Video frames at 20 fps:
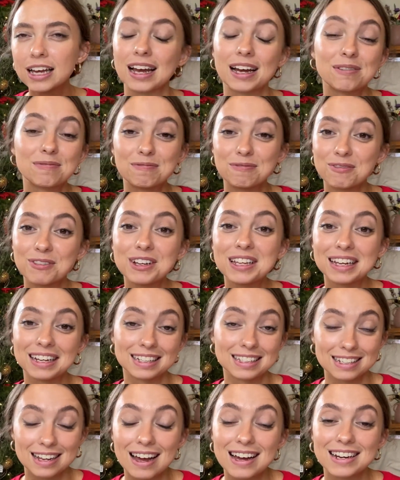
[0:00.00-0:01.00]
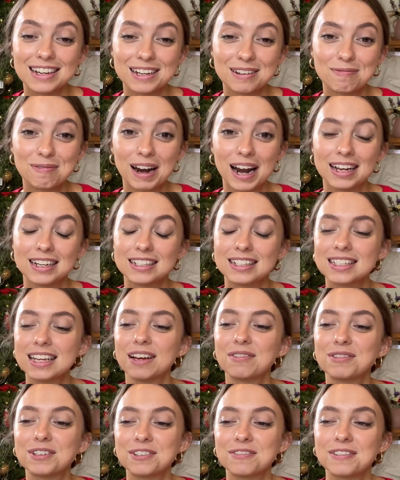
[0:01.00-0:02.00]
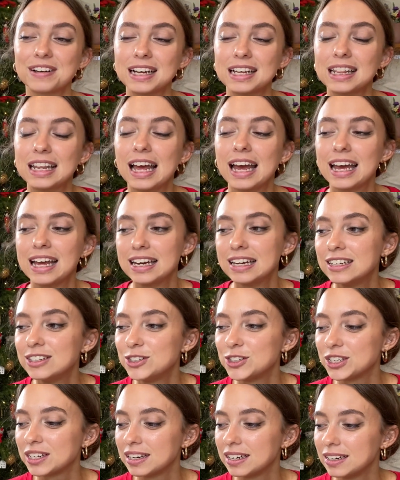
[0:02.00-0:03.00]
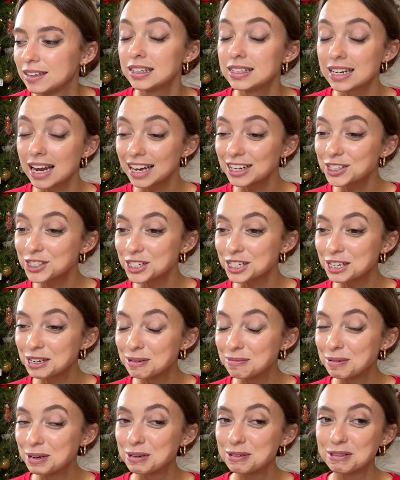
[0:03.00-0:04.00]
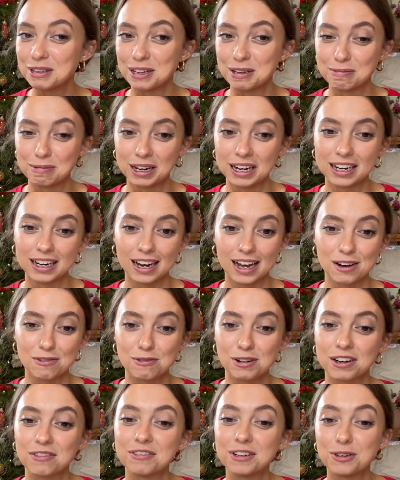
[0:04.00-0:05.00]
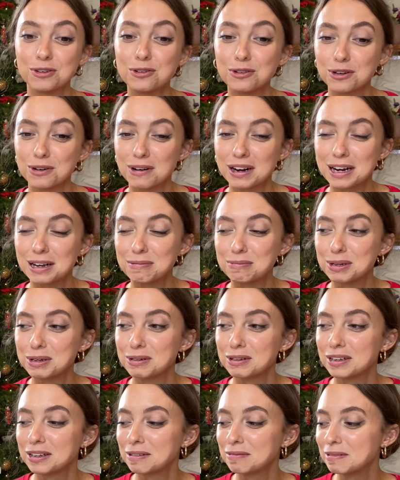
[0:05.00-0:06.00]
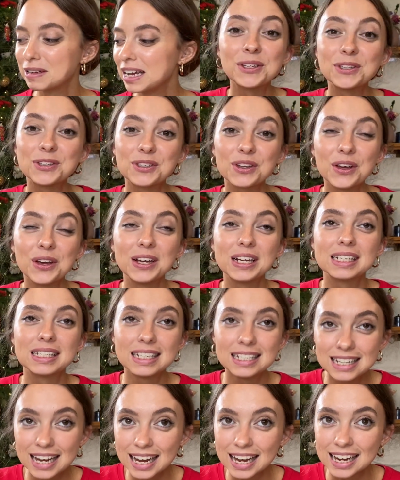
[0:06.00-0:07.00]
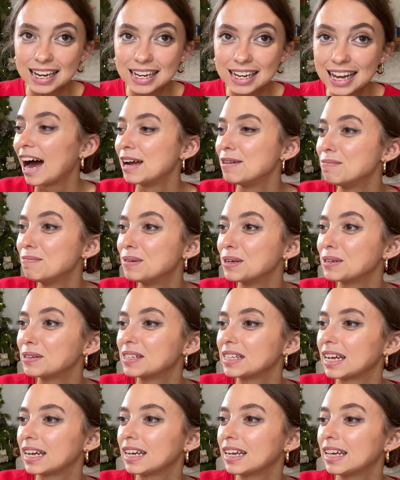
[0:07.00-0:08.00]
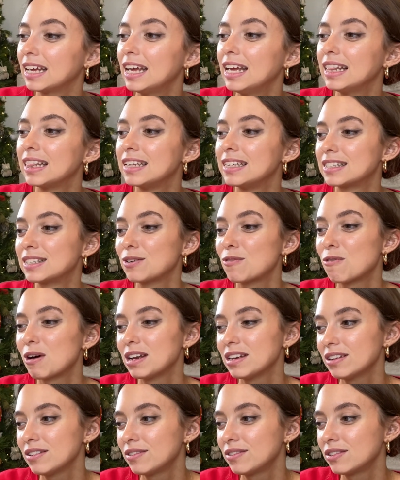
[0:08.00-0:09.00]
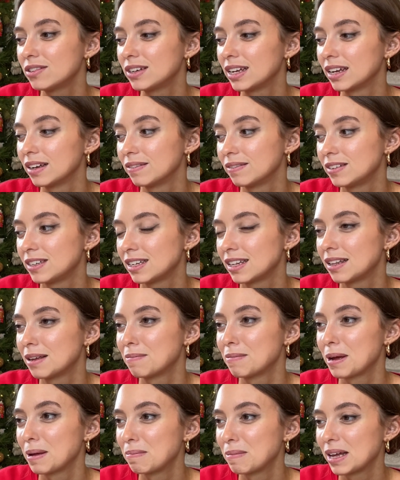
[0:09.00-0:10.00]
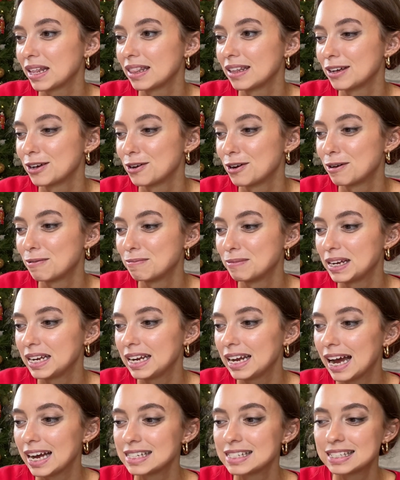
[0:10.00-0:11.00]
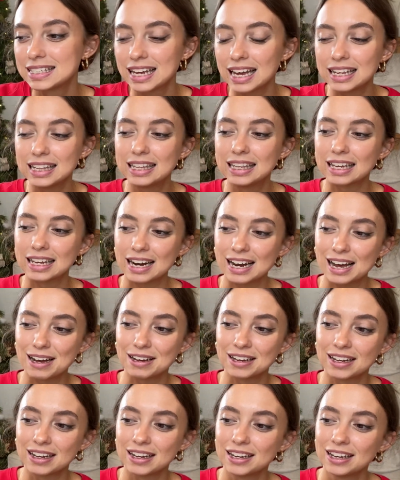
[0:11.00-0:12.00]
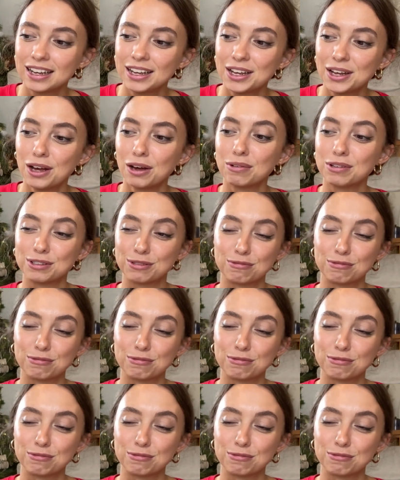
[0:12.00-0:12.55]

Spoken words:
I'm really excited, but I just have to find the energy to actually build them, and I want to feel good when I build them. So today I'm building this wonderful gift that my mother got me. I said that I was